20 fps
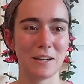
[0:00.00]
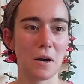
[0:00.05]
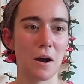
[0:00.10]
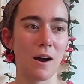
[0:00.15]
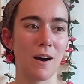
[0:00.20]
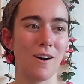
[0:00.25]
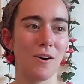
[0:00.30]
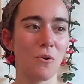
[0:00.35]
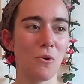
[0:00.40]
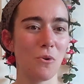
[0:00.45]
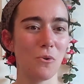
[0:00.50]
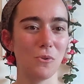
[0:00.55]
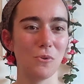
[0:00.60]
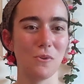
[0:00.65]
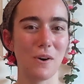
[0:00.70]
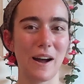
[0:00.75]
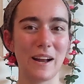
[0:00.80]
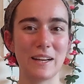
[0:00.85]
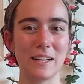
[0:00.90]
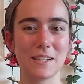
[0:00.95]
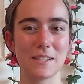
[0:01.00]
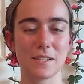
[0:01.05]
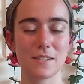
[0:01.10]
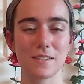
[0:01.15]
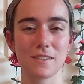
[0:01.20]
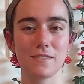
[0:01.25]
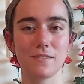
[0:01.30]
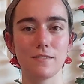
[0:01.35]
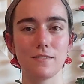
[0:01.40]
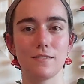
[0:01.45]
whole, I
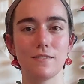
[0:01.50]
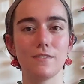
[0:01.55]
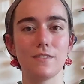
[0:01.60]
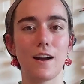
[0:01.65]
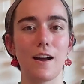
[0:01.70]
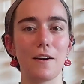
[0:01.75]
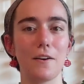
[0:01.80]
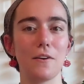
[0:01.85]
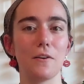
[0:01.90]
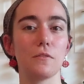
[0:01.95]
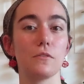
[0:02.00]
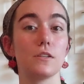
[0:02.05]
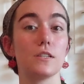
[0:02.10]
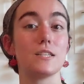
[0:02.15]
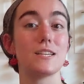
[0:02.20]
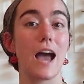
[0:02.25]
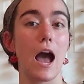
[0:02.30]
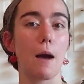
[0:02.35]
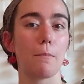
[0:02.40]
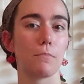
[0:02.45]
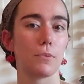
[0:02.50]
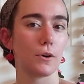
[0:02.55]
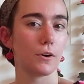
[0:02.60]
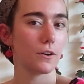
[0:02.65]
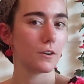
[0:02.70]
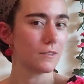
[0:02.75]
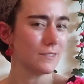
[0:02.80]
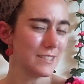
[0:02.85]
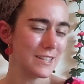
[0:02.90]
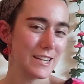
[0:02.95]
guess, I don't know,
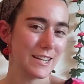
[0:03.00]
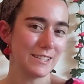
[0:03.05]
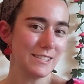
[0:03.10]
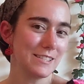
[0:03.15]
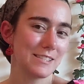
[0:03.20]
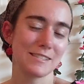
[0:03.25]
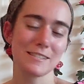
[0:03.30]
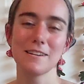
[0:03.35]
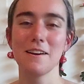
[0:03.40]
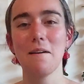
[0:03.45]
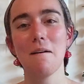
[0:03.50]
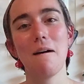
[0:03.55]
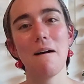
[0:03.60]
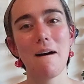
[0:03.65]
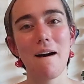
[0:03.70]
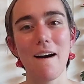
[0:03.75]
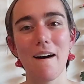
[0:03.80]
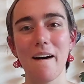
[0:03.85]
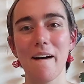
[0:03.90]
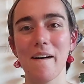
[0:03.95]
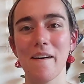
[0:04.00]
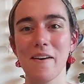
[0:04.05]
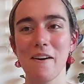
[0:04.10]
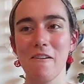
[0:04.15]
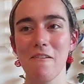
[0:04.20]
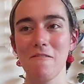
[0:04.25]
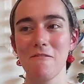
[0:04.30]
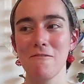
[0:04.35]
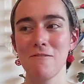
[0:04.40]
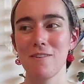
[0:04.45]
dapperness
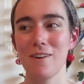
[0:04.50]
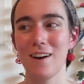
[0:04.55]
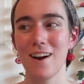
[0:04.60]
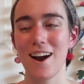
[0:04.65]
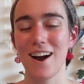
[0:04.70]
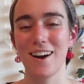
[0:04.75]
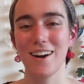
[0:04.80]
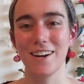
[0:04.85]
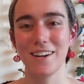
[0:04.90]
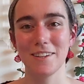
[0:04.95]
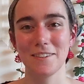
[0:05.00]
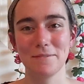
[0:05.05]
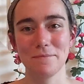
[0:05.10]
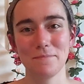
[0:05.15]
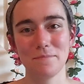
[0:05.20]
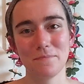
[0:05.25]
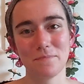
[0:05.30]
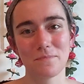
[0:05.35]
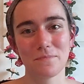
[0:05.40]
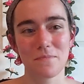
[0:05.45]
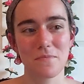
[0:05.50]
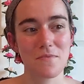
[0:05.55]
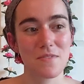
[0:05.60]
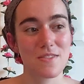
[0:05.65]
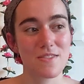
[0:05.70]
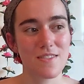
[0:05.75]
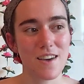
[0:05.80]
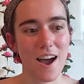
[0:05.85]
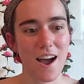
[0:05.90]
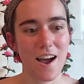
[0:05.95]
of
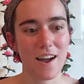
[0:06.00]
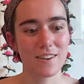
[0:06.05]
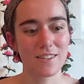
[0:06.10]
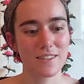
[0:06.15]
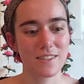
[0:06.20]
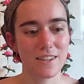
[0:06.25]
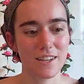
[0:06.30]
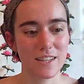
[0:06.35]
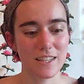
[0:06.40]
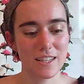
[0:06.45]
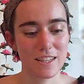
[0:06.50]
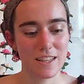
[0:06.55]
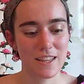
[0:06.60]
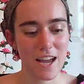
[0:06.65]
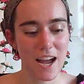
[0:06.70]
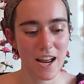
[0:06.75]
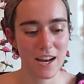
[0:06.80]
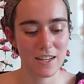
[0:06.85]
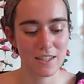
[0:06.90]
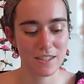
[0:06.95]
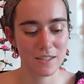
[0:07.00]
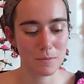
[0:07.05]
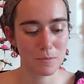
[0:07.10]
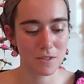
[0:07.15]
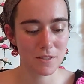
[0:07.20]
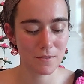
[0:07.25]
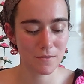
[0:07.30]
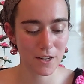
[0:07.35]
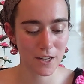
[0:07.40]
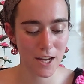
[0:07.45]
that
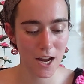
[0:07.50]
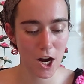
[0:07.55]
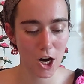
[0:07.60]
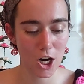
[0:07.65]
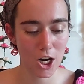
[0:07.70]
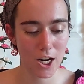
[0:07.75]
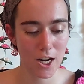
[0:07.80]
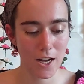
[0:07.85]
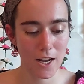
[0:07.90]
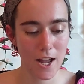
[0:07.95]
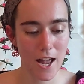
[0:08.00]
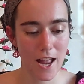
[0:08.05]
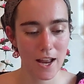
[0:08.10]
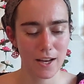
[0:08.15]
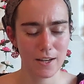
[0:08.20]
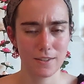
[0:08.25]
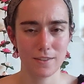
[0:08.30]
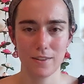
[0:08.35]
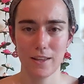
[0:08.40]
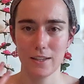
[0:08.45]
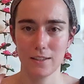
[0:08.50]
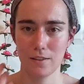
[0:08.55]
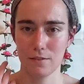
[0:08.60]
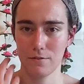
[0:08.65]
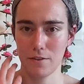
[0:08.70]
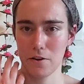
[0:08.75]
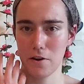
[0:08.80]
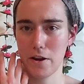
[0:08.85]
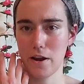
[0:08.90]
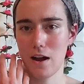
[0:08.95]
specific era, and like the
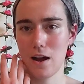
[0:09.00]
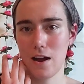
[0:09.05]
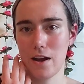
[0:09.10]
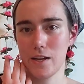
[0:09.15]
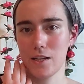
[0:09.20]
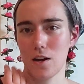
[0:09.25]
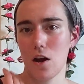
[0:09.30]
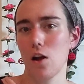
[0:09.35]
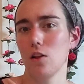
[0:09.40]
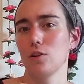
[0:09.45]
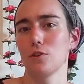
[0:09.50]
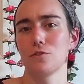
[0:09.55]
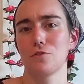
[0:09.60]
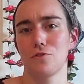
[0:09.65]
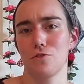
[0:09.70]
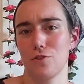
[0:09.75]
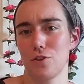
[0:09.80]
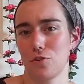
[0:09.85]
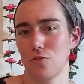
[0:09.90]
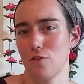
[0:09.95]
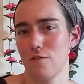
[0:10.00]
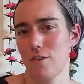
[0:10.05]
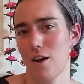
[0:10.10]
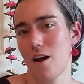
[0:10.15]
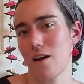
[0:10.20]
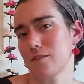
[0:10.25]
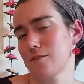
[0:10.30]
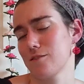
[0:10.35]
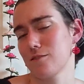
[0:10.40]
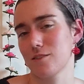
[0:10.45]
very high collars and the
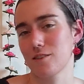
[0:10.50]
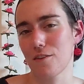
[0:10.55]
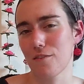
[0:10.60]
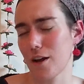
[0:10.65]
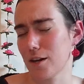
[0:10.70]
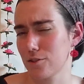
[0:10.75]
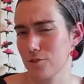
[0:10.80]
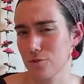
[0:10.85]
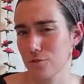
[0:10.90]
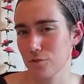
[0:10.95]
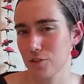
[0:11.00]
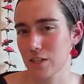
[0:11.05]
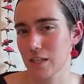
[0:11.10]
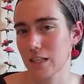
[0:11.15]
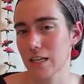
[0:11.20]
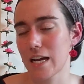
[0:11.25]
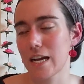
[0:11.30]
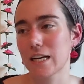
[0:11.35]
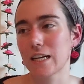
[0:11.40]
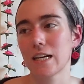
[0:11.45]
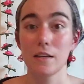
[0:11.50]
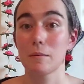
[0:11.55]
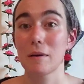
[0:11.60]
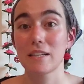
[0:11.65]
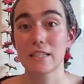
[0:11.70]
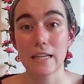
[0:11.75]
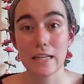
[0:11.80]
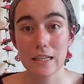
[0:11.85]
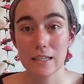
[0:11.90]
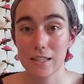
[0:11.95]
cravats and stuff I just really like. Now my
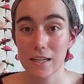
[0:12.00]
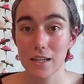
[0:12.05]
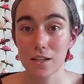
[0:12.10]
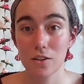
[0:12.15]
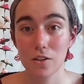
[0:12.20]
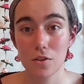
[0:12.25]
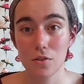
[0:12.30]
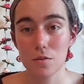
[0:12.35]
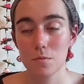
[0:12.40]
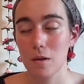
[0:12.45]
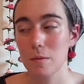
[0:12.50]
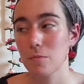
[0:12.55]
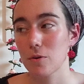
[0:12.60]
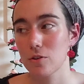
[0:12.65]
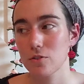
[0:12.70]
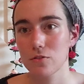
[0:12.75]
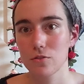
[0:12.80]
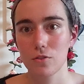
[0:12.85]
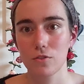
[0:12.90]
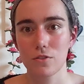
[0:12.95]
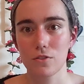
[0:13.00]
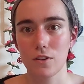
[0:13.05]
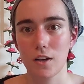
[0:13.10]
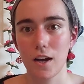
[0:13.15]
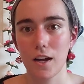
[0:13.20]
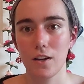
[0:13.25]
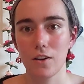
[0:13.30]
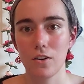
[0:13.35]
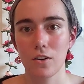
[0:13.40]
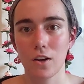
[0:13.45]
day-to-day clothes, my personal
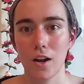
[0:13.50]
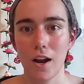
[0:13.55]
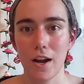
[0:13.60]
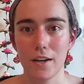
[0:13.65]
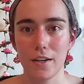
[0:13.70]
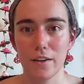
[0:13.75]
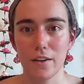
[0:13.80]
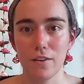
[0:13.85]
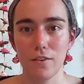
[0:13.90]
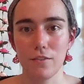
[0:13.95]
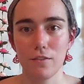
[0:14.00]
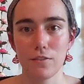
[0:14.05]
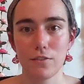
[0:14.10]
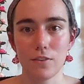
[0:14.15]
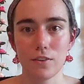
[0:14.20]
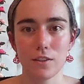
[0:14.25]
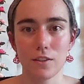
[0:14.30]
style kind of